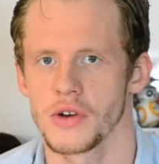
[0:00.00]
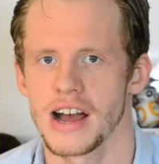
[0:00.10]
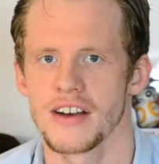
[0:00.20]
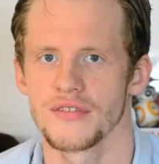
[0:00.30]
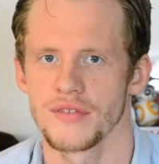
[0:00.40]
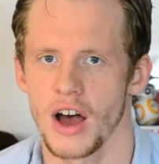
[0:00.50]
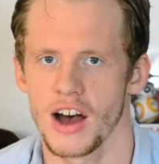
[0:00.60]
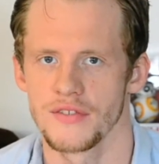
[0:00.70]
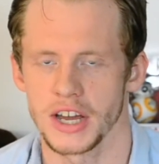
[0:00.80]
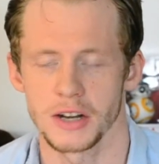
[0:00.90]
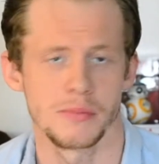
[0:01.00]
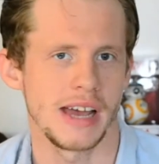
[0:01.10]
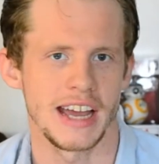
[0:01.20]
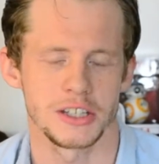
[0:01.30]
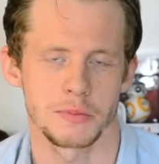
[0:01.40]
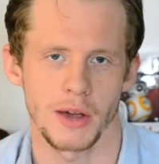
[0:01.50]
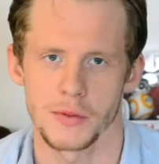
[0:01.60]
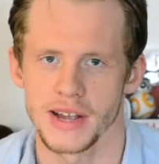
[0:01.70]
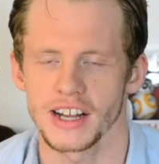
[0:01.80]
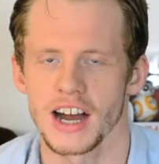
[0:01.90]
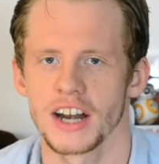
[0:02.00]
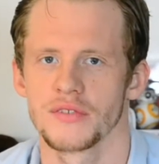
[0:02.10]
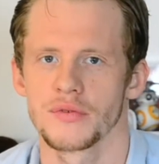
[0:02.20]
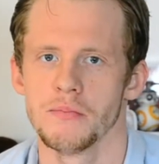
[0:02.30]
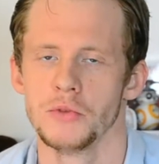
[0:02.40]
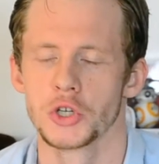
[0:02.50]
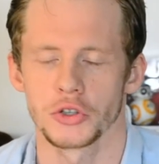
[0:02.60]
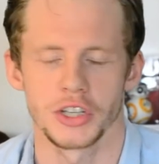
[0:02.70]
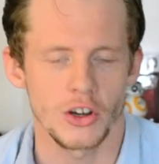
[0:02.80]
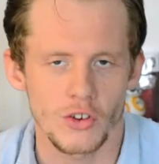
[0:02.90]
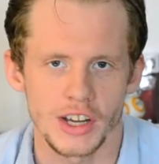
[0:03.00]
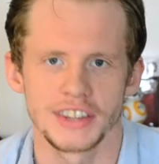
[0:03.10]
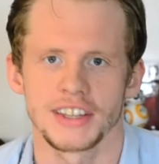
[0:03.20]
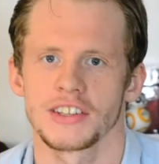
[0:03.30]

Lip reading: you have Venom and Spider-Man kind of mutually agreeing